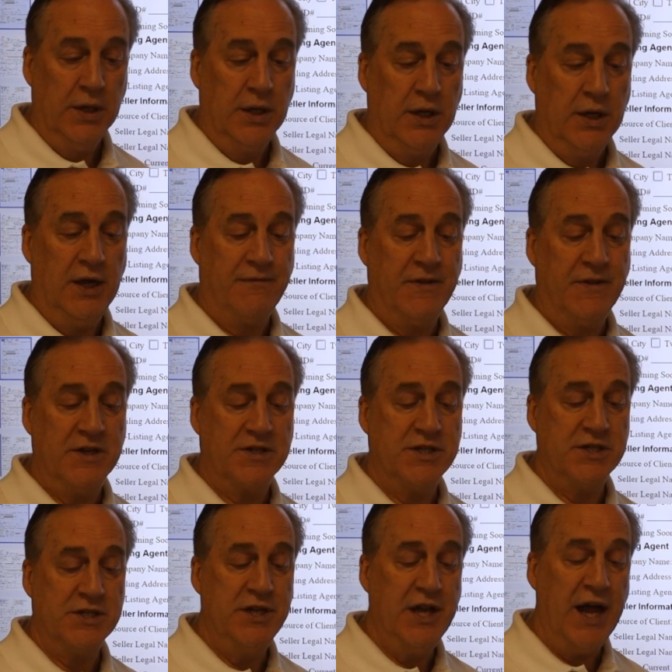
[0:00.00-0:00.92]
If this
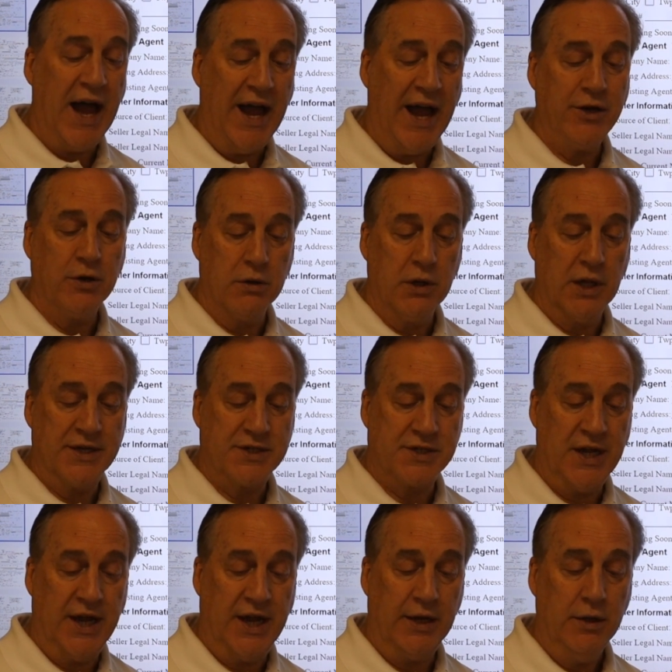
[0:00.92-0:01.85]
is not your
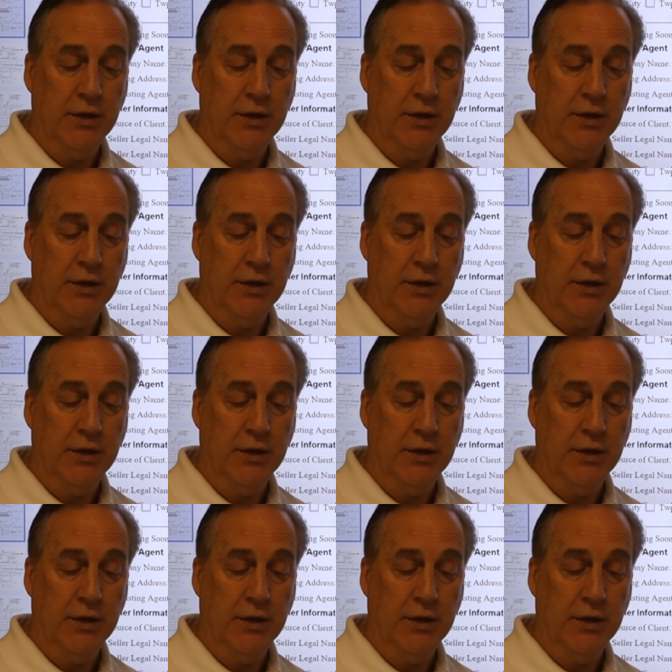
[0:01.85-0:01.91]
listing,